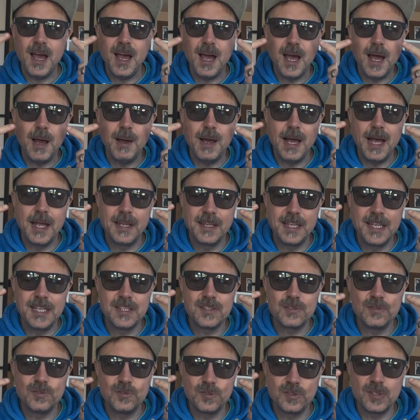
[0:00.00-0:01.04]
And
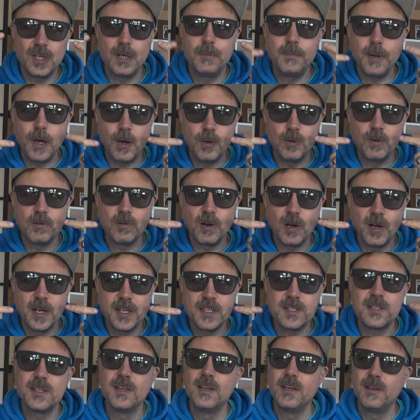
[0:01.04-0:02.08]
these are also
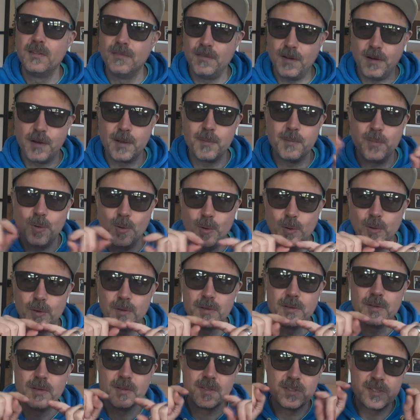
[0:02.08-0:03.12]
polarized, very
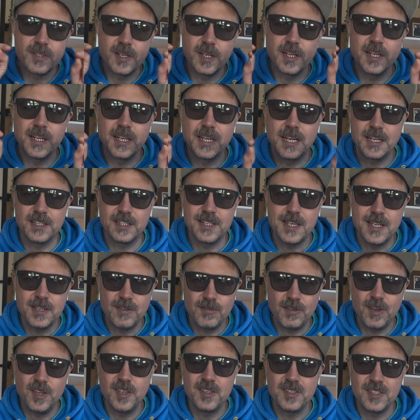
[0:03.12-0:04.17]
important, so you can actually
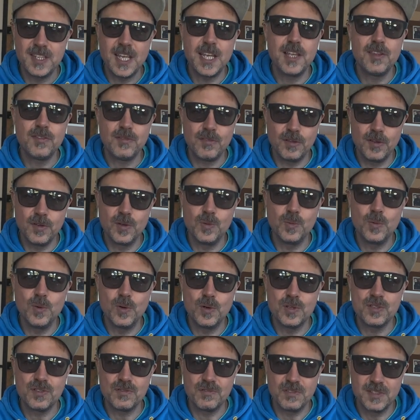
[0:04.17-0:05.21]
see through the
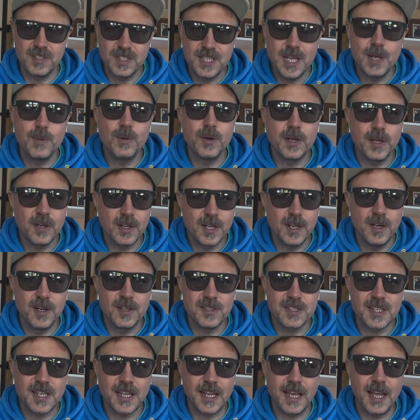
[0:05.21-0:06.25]
water and see what you're
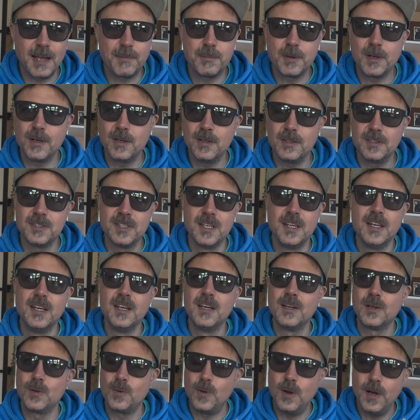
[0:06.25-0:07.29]
casting at, because
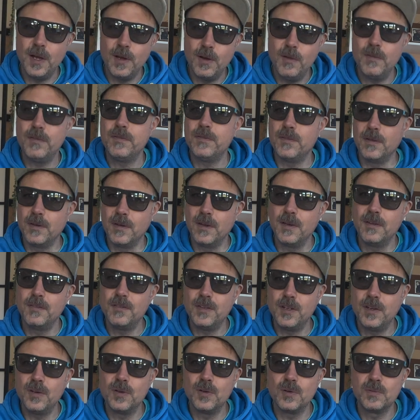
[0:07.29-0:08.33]
quite often
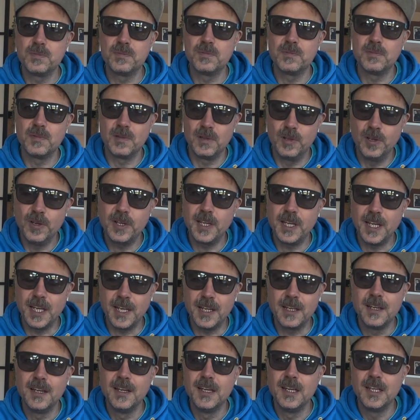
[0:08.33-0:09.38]
if you're
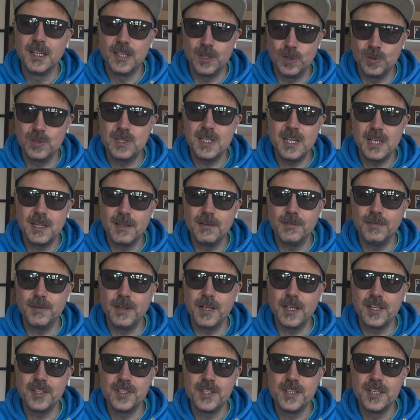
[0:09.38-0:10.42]
looking, you'll see the
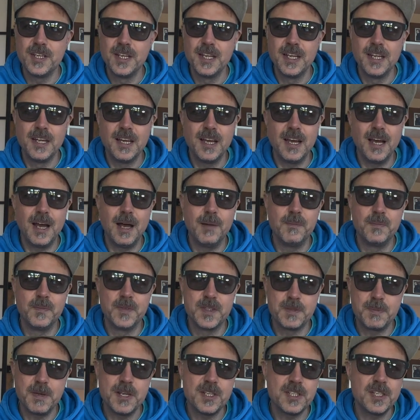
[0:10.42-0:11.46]
fish,
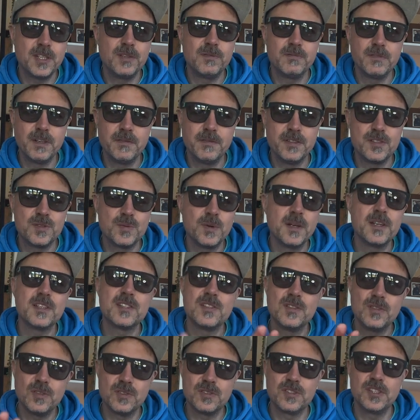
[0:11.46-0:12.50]
especially on rivers where
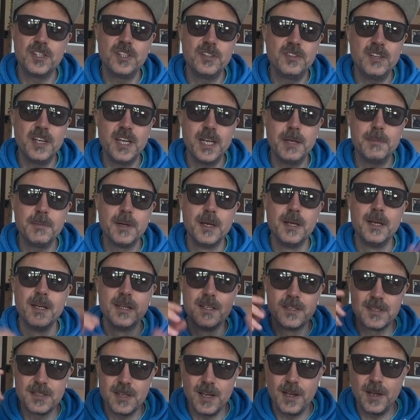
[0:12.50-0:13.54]
it's not too deep.
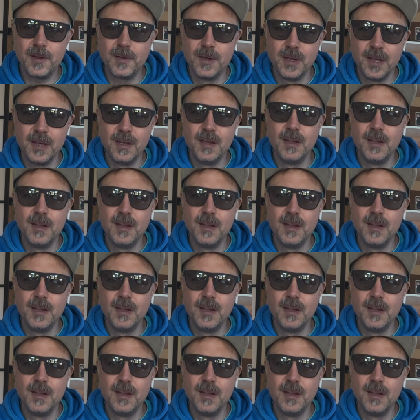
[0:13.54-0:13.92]
So